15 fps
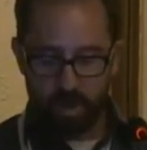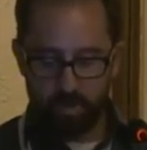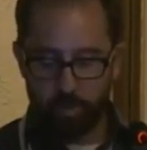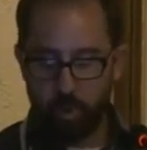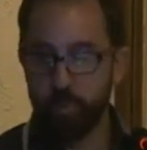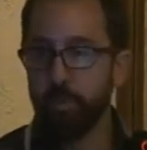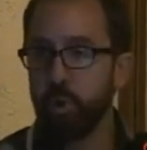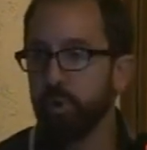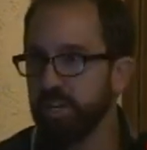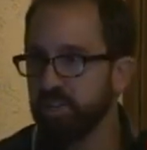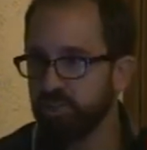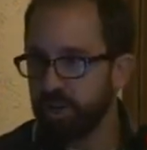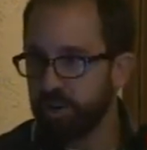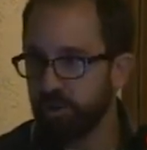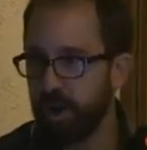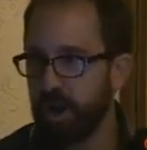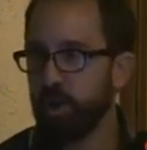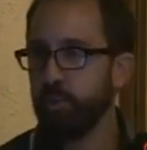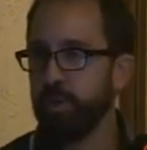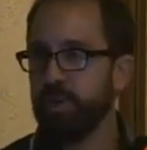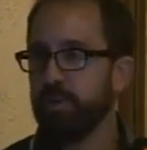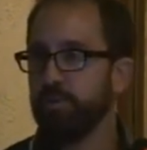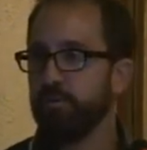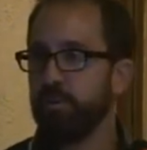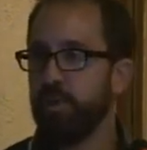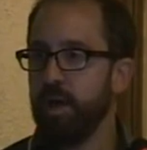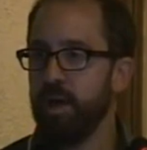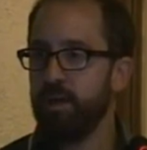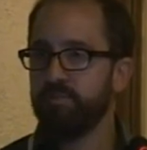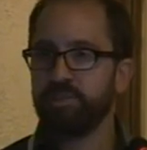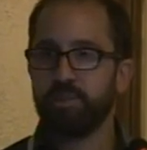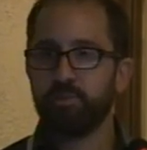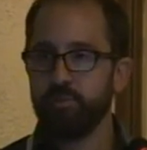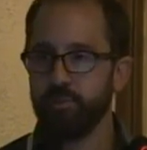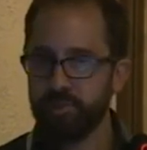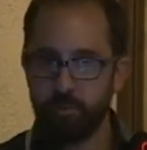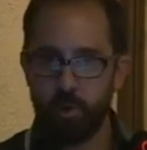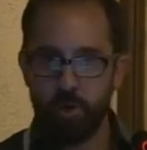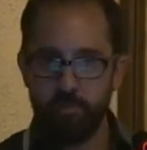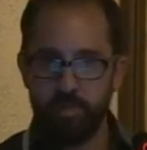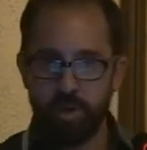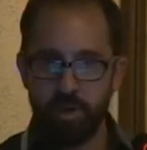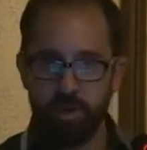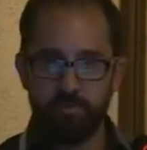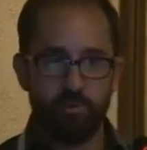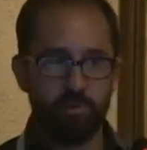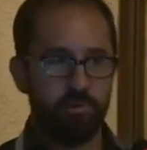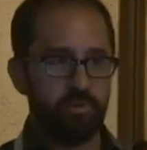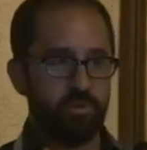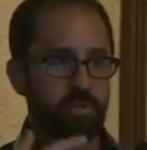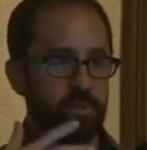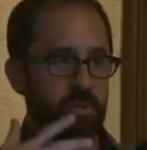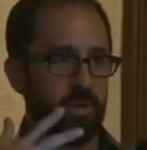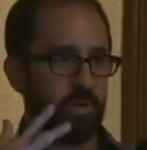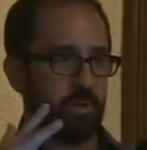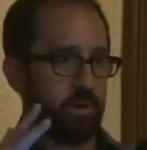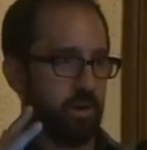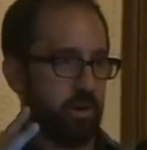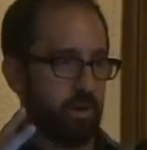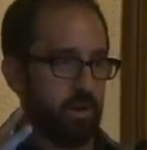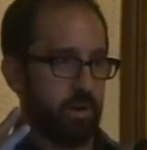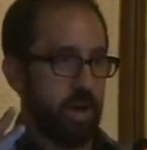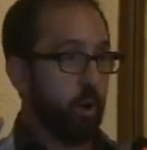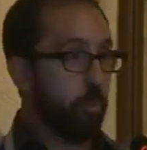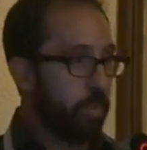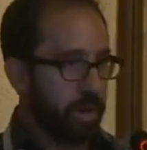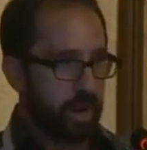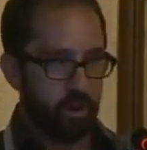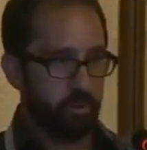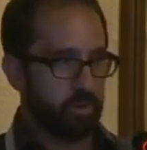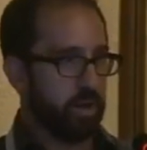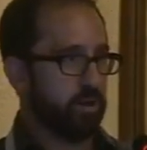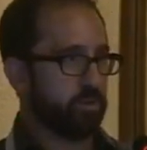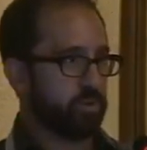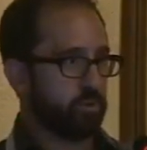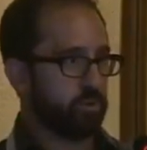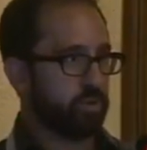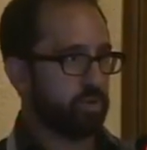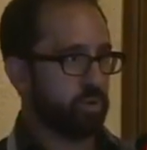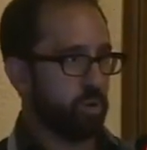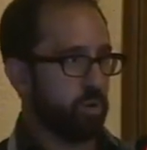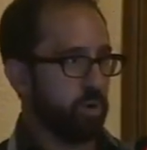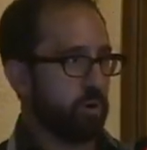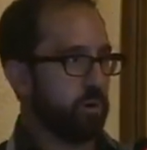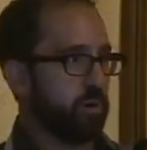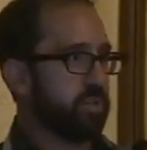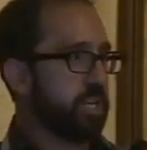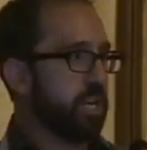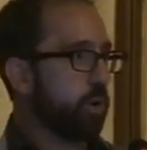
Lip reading: promoting gender equity in their lives through small behaviors like helping out with household chores,